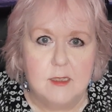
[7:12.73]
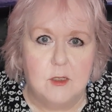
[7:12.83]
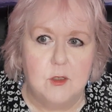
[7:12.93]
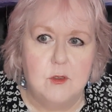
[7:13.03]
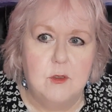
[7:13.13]
to
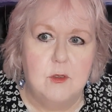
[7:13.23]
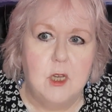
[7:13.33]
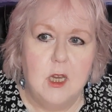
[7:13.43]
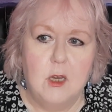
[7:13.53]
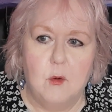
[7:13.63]
do
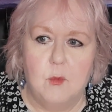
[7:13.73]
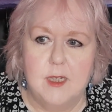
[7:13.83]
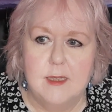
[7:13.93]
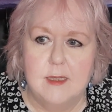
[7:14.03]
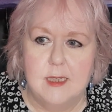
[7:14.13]

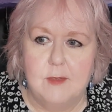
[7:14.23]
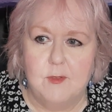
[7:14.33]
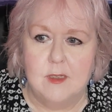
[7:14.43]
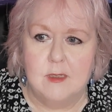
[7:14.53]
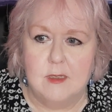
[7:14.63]
with
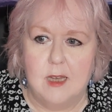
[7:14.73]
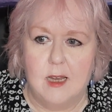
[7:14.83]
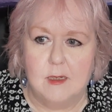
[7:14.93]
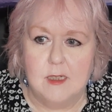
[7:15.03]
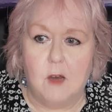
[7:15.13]

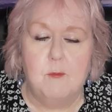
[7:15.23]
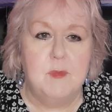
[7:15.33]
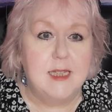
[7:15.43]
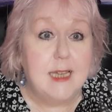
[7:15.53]
even government